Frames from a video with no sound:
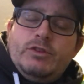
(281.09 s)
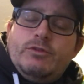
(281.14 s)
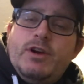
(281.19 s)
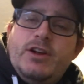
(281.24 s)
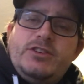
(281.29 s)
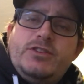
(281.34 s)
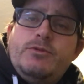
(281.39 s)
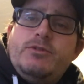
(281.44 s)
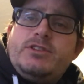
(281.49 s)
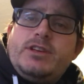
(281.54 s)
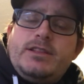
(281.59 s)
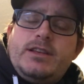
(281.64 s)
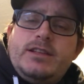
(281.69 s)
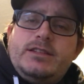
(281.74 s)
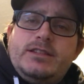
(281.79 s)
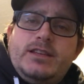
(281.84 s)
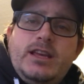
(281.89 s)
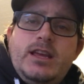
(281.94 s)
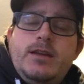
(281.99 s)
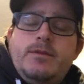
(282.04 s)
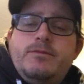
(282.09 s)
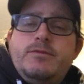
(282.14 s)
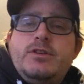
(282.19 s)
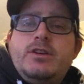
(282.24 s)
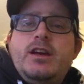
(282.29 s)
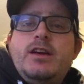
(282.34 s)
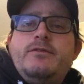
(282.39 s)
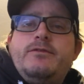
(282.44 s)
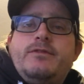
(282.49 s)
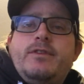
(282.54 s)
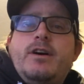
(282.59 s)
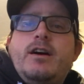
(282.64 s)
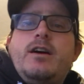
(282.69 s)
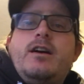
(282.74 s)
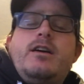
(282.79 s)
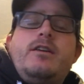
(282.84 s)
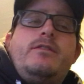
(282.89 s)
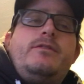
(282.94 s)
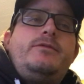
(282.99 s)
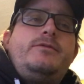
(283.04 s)
Reggie was on that team. You had
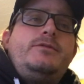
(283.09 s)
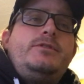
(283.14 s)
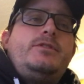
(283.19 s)
Favre.